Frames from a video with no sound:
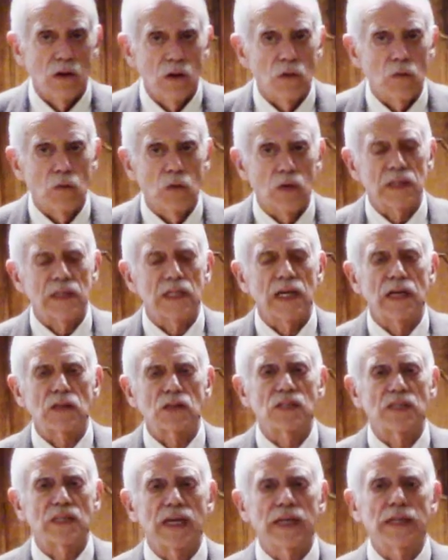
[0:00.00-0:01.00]

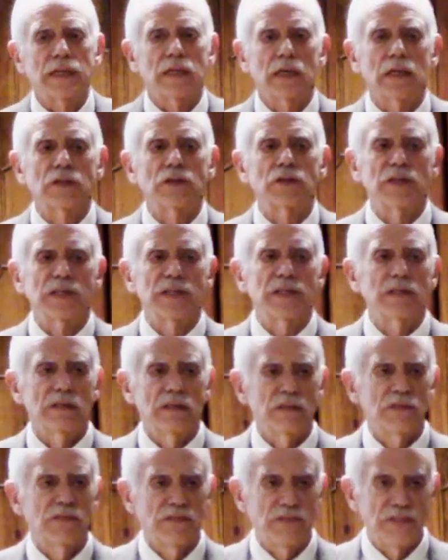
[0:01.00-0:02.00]
1,800
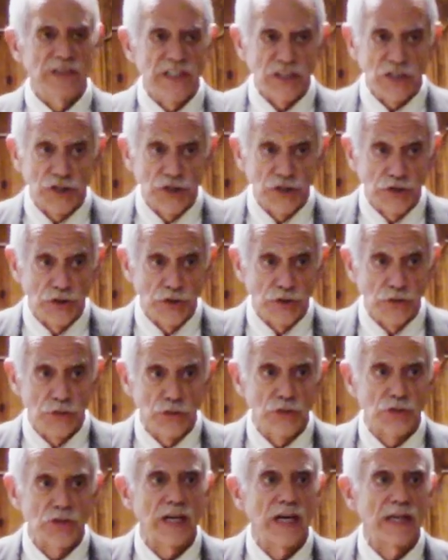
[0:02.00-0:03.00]
Finnish
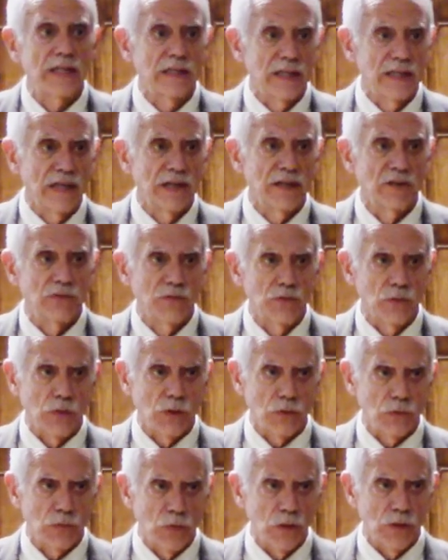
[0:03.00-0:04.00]
Jews at the end of
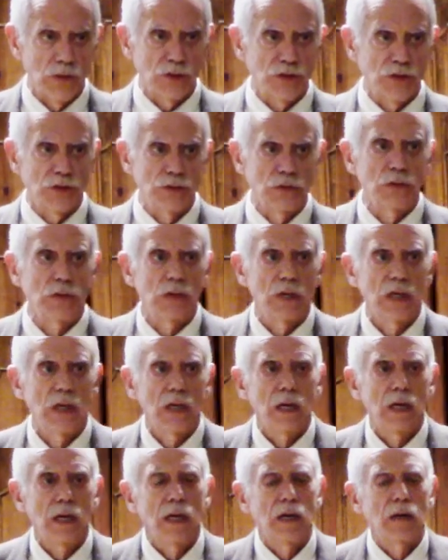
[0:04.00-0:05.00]
World War II,
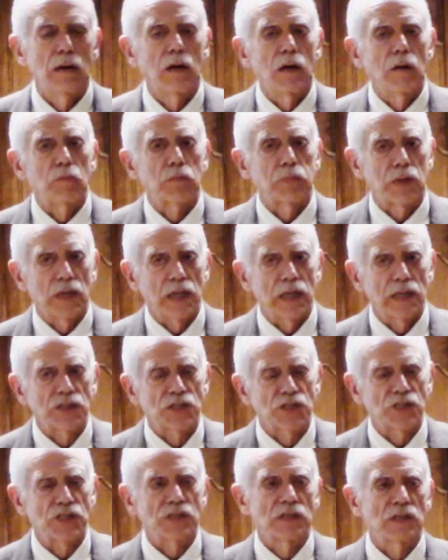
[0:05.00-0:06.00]

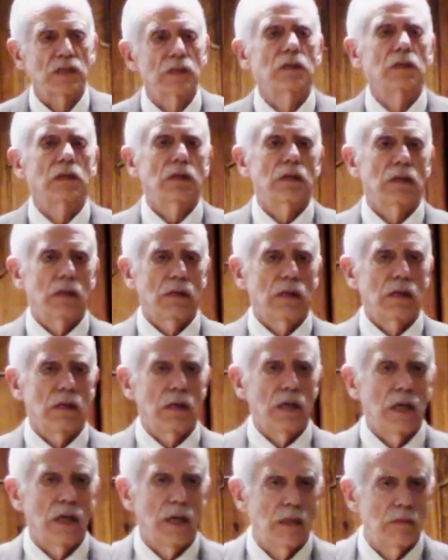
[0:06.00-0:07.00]
plus,
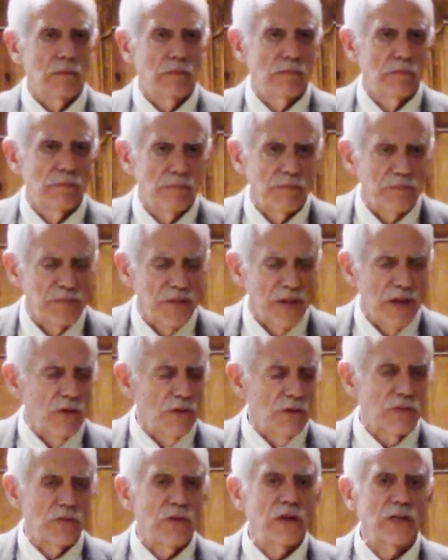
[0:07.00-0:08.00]
um,
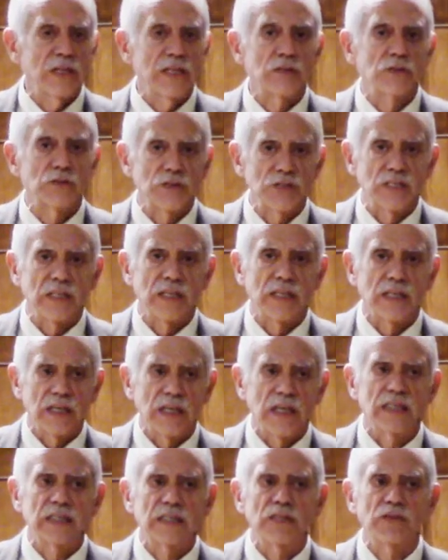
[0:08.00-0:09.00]
it's very interesting, in
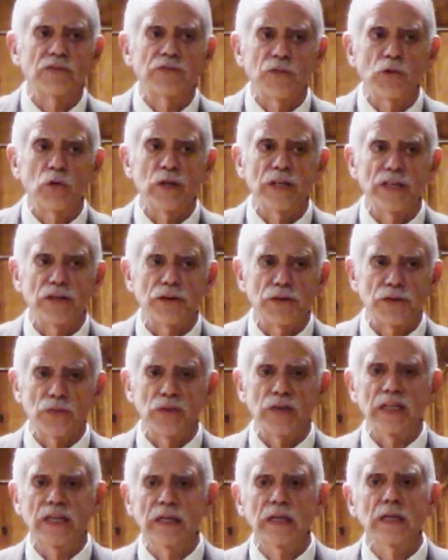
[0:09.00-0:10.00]

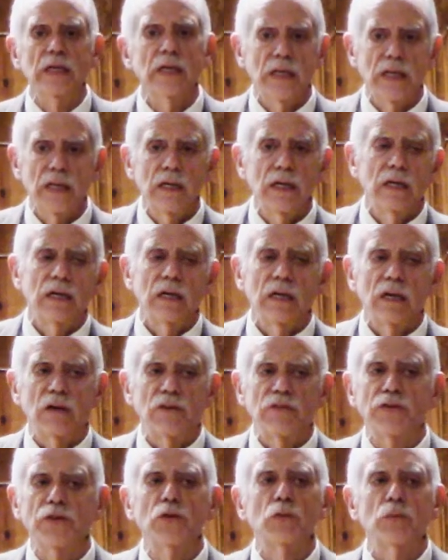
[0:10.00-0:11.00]
1943, a
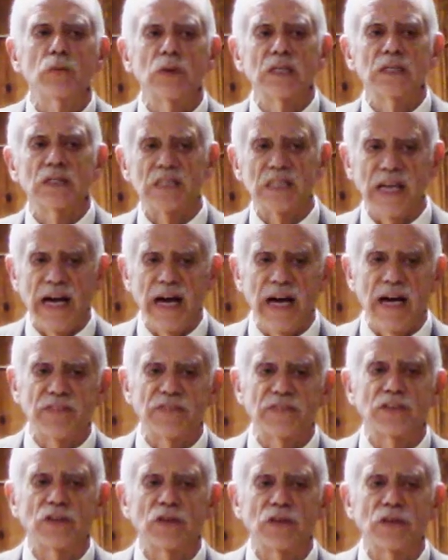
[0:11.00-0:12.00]
few months
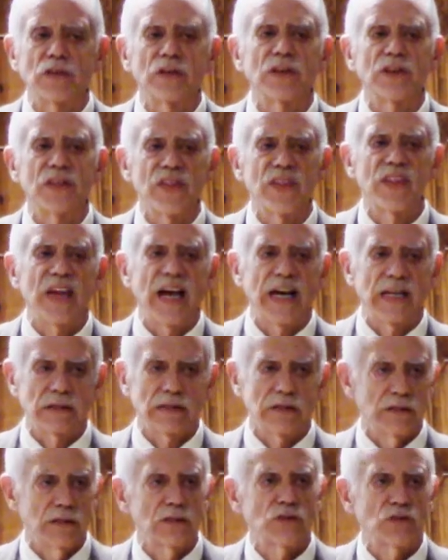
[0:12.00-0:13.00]
after
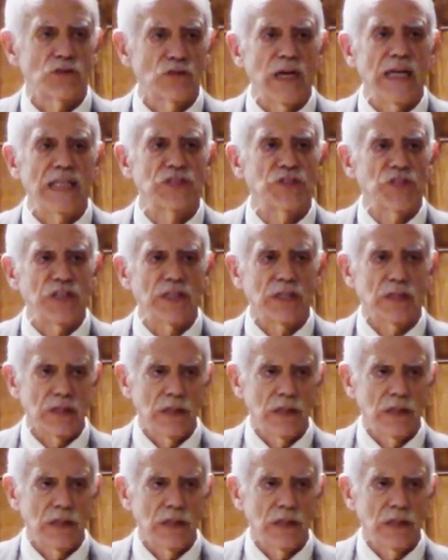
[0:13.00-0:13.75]
that tragic